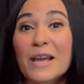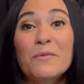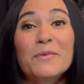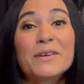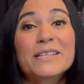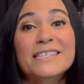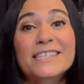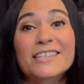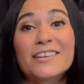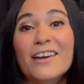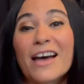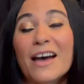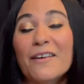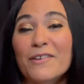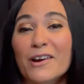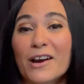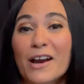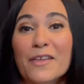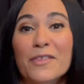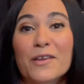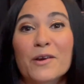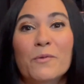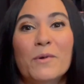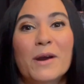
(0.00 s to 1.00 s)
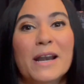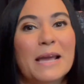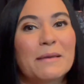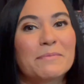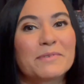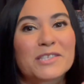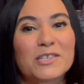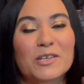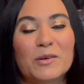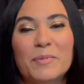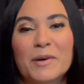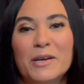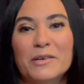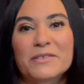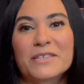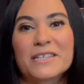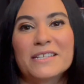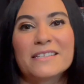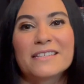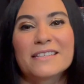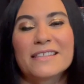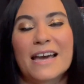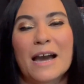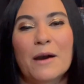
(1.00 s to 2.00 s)
And we still have our other one. I'm still
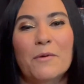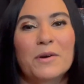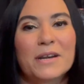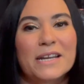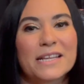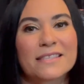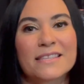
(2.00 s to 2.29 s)
posting to that one.